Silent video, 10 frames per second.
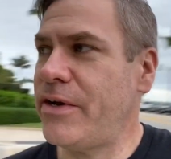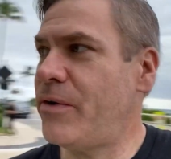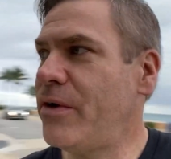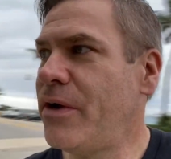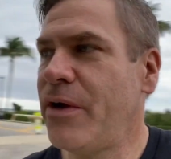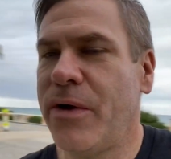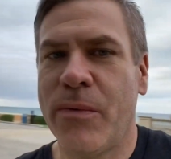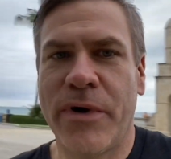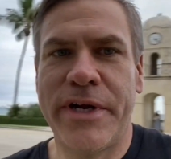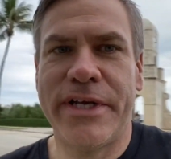and
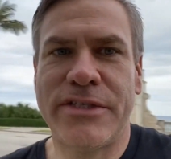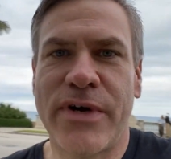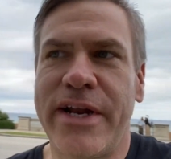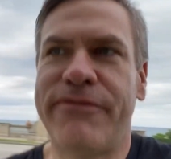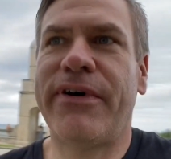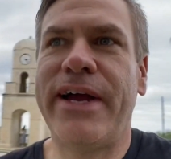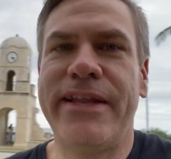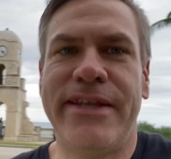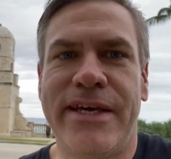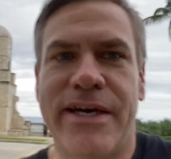we're gonna try to
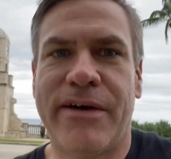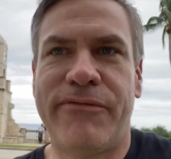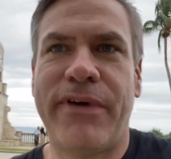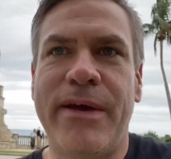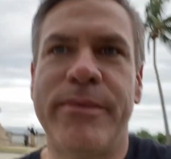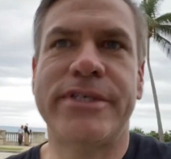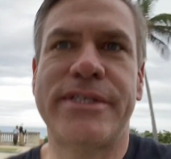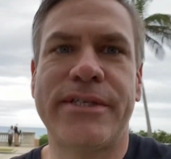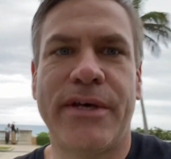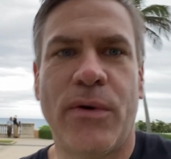find the famous
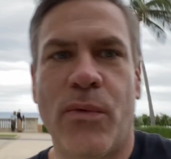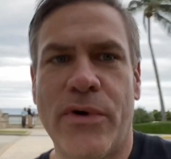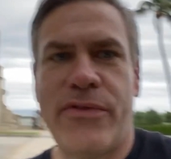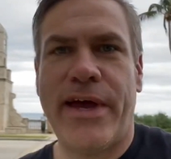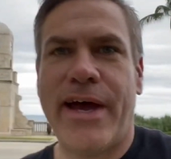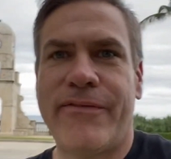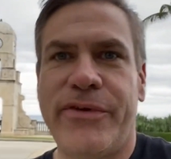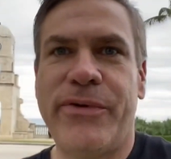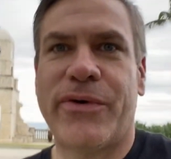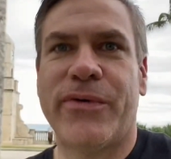Worth
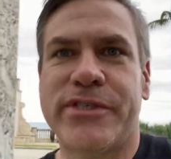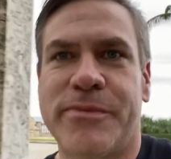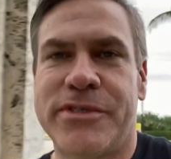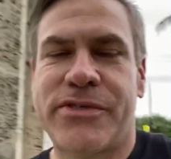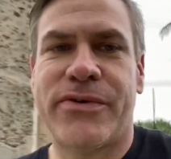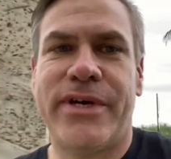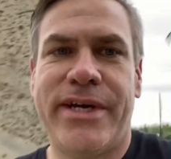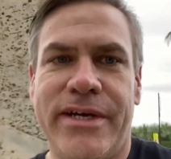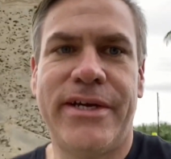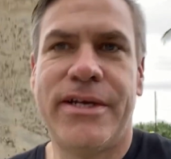Avenue Christmas tree.
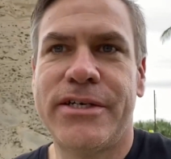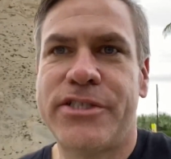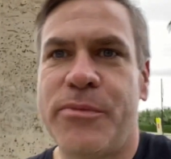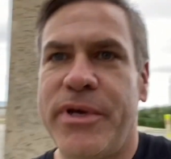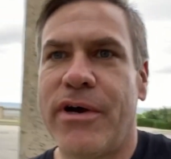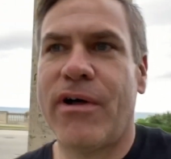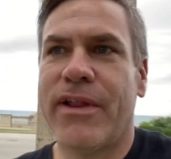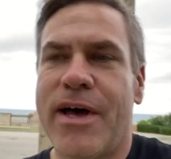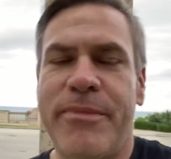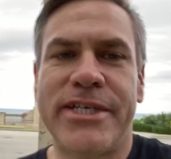Should be all
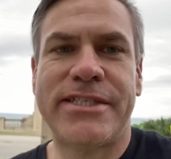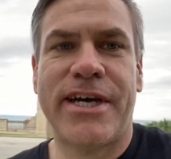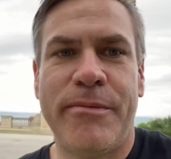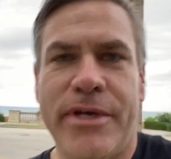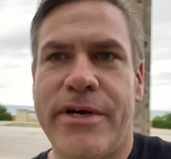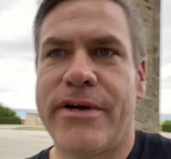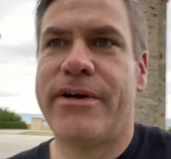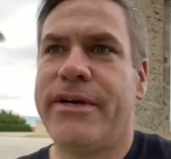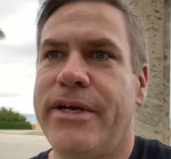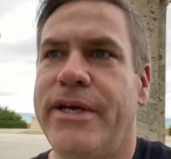up this time of year.
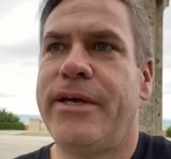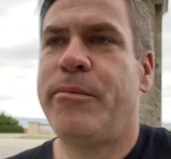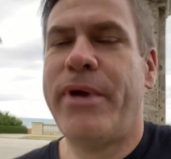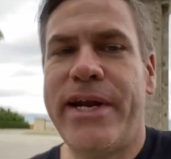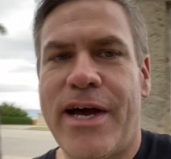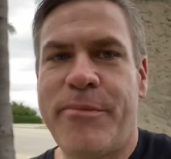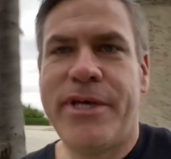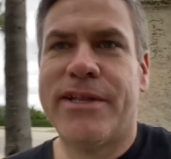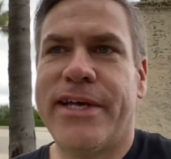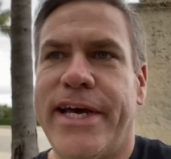May not be
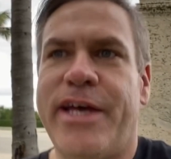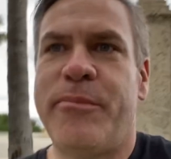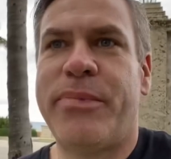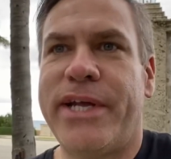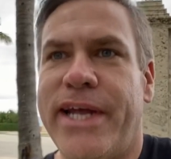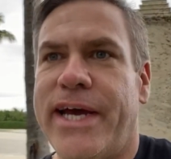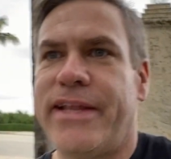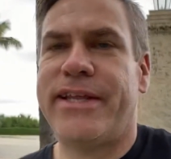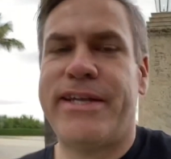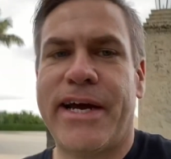lit, but
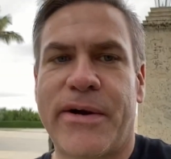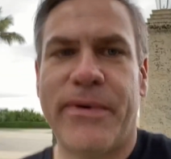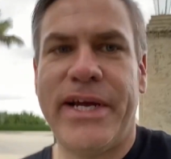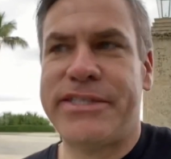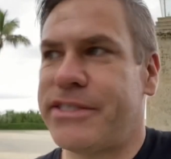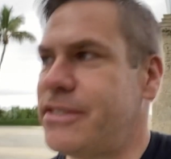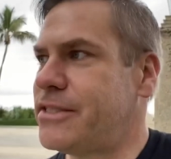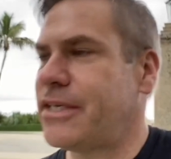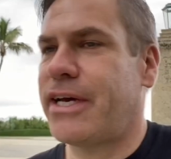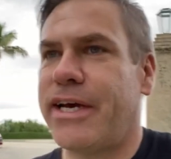the
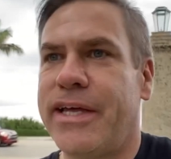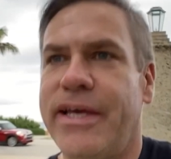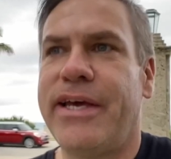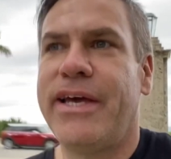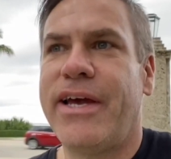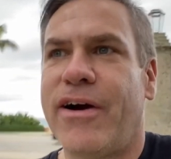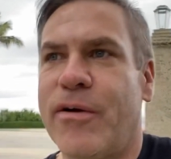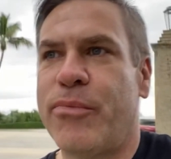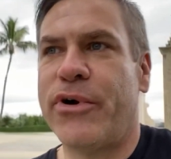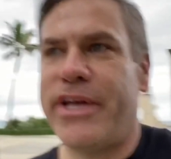decorations are
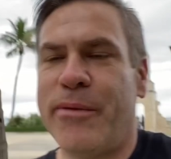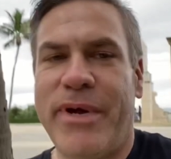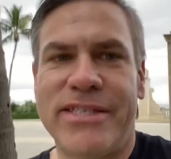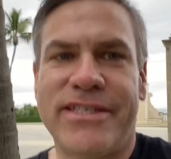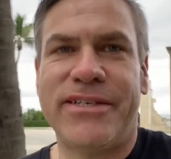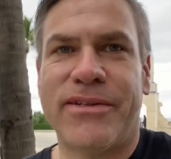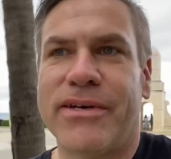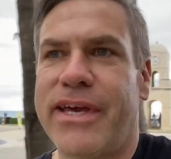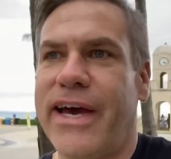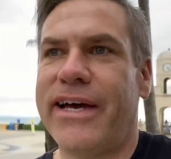pretty amazing to
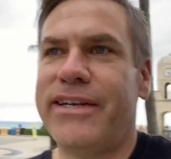look at.